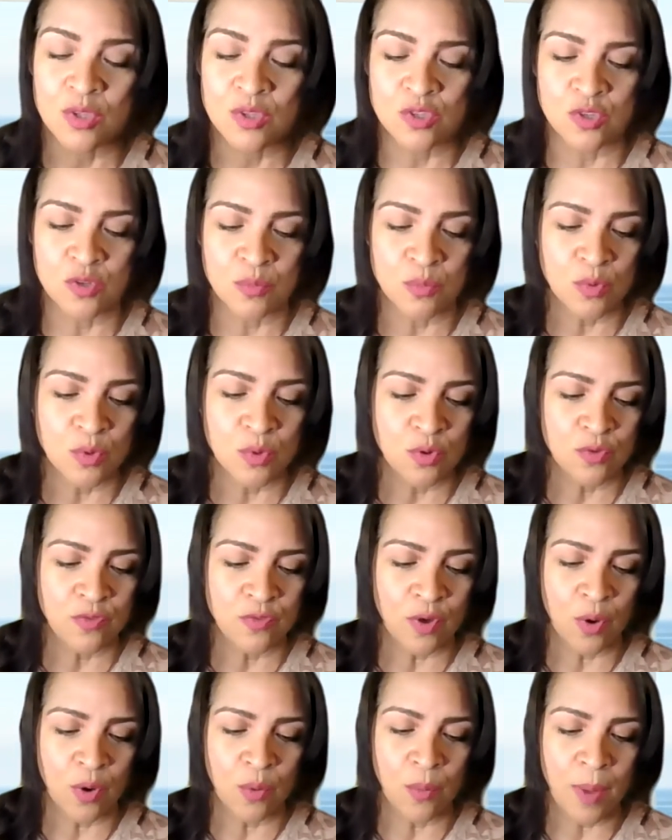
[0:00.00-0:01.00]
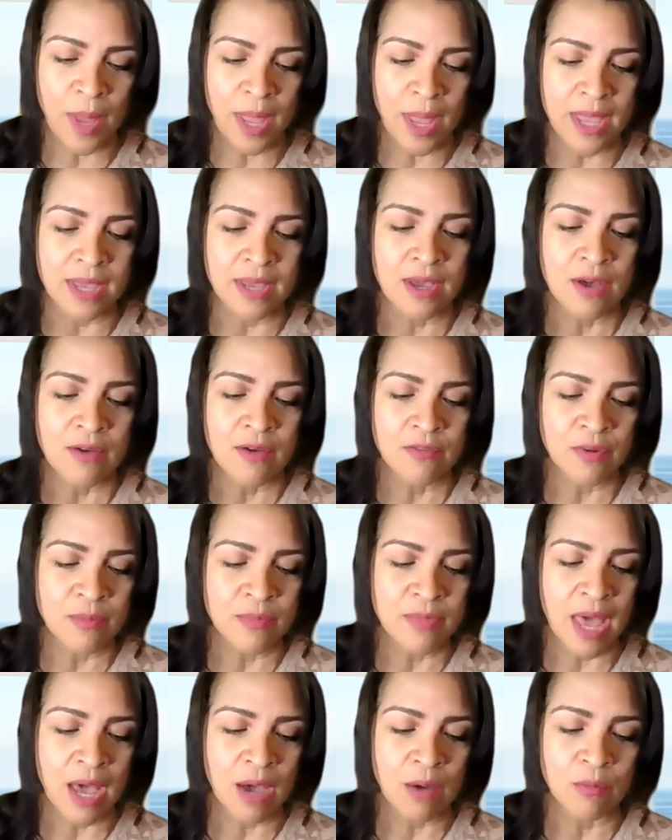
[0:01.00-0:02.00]
to move away
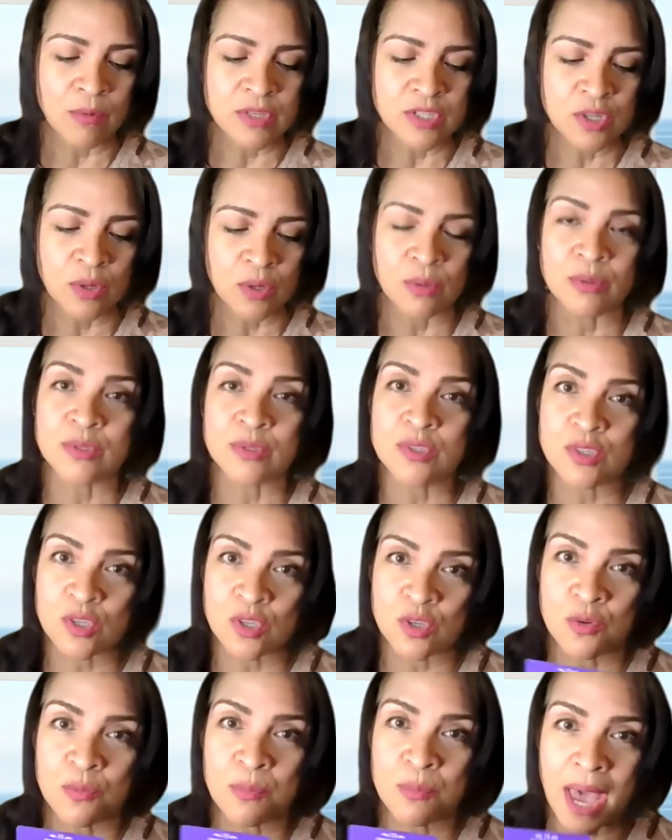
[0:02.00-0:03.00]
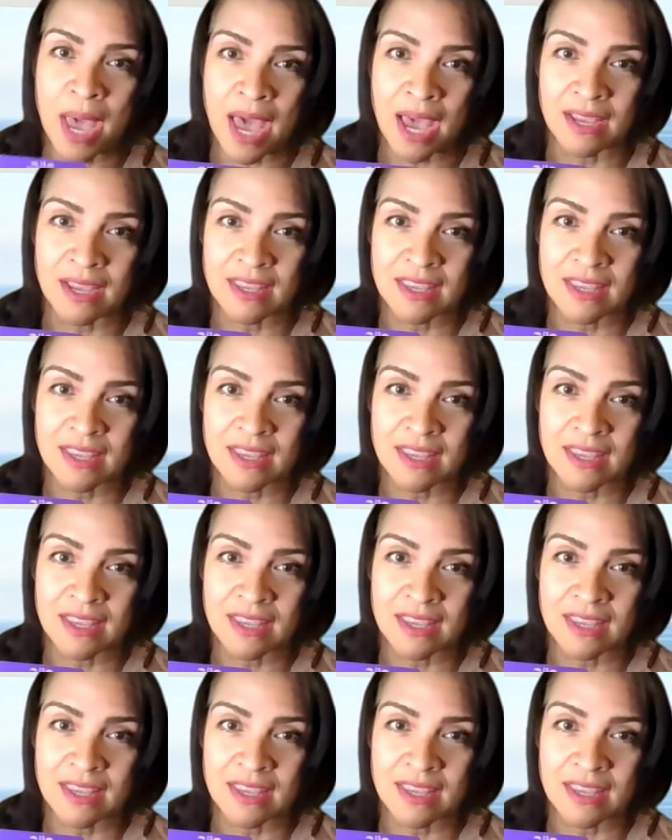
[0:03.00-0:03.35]
from that which holds you back,